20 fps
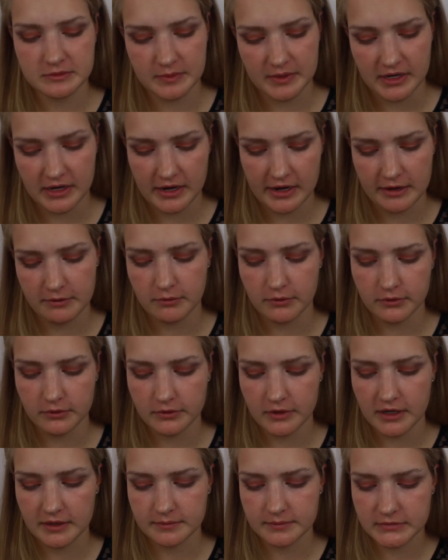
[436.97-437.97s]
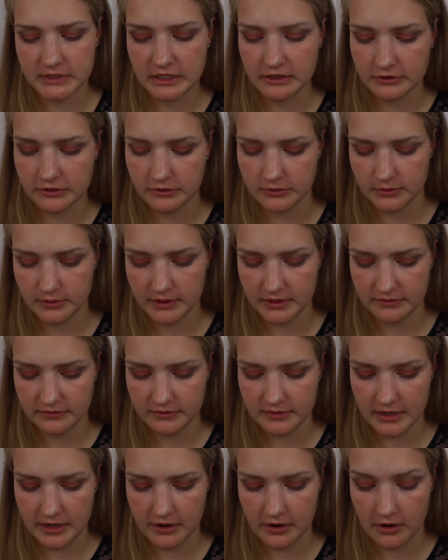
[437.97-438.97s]
but I will tell you
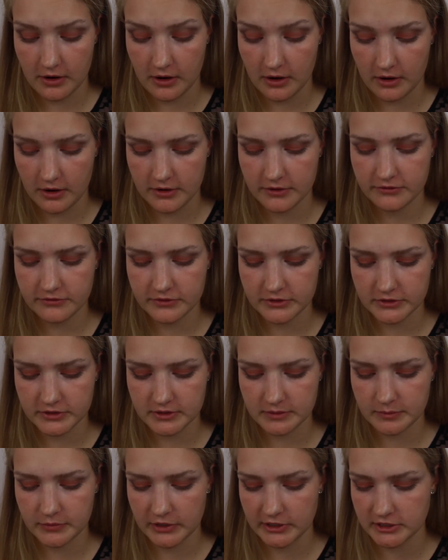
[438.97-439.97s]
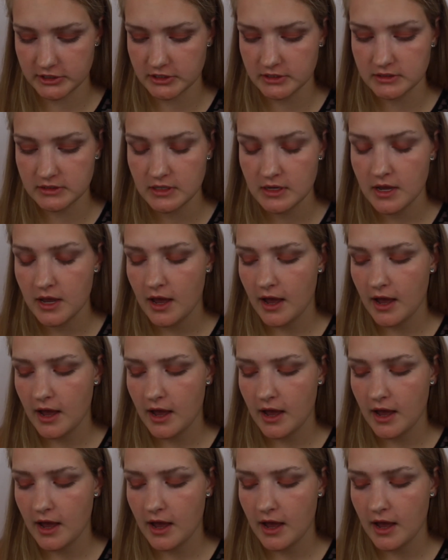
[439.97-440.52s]
if they are first impressions.